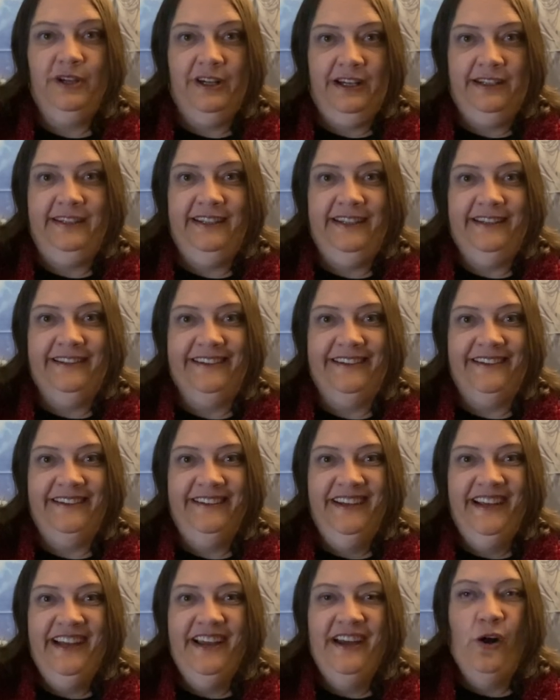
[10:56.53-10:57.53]
idea,
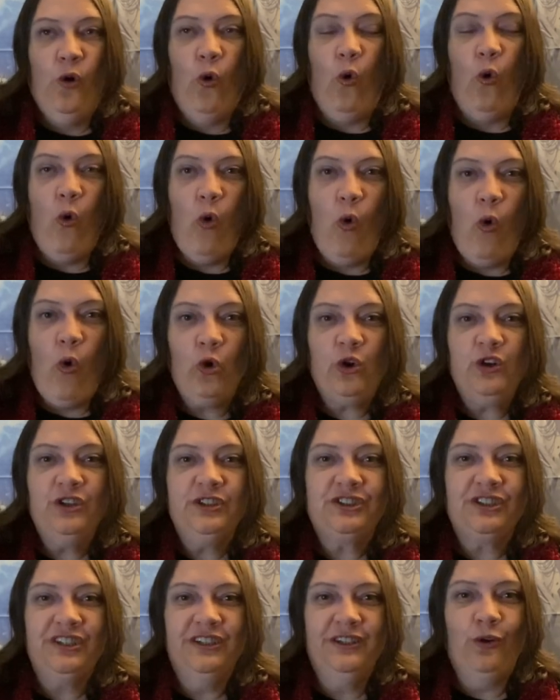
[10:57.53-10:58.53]

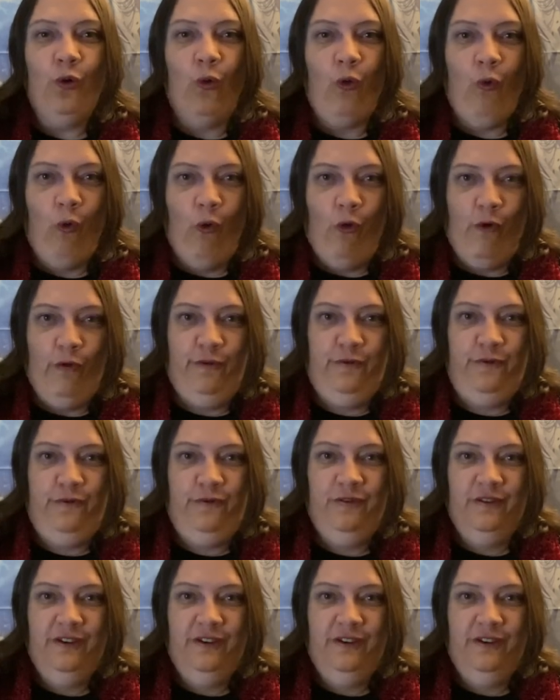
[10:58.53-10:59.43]
auctioned off,